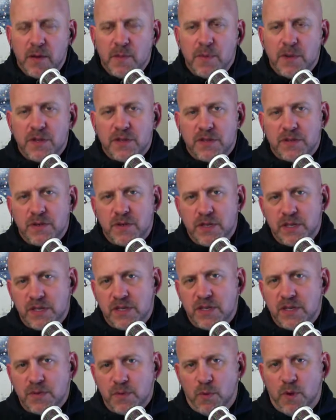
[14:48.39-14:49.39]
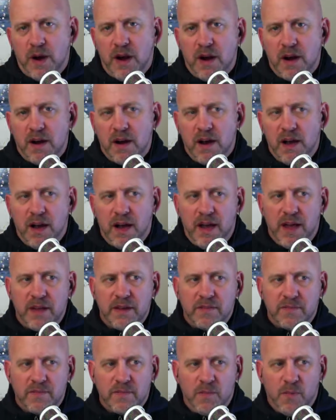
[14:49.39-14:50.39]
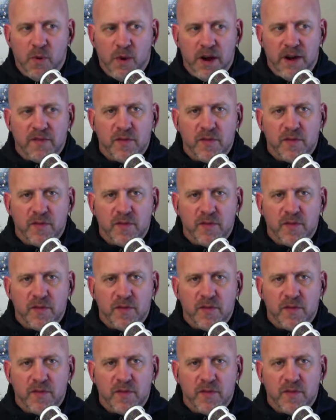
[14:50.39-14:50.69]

But so this is where I want